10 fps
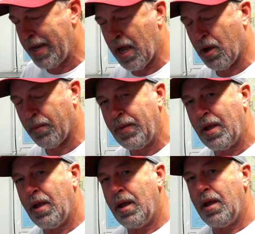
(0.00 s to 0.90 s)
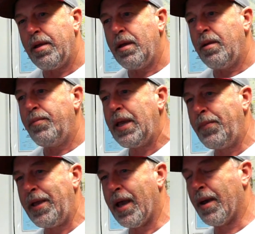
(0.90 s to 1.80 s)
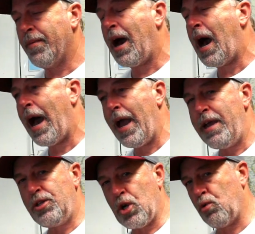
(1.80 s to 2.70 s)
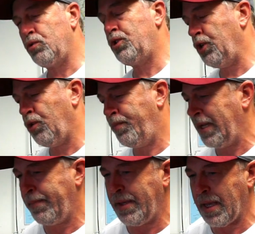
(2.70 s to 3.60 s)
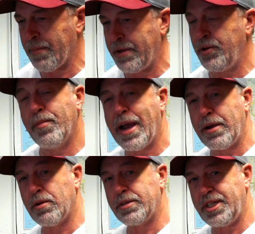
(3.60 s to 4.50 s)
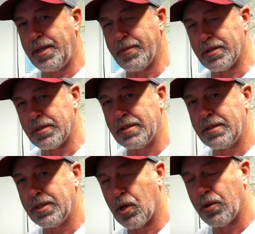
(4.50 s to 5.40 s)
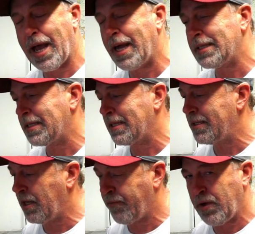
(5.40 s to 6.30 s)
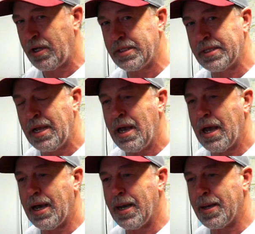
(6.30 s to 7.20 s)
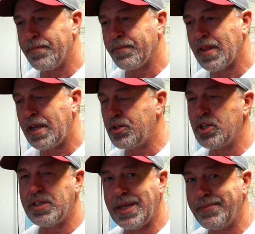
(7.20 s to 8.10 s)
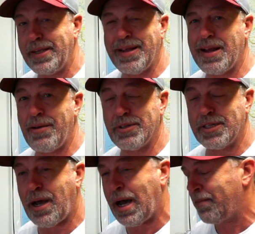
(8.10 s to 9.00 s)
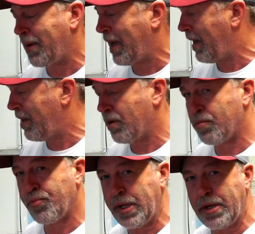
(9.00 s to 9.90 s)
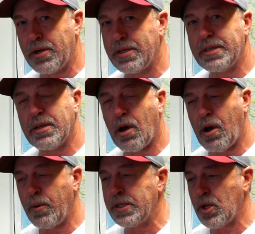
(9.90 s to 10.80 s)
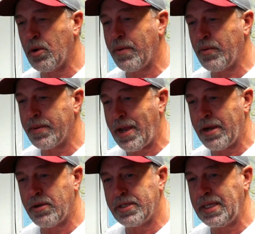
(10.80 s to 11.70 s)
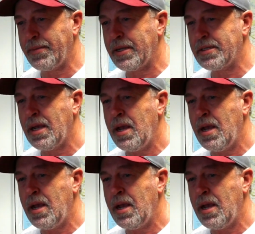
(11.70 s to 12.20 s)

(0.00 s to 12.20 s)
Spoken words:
Now, ppm. I don't do ppm. I do microsiemens. So that's the difference. It's just something that I was taught by other breeders to always go with microsiemens.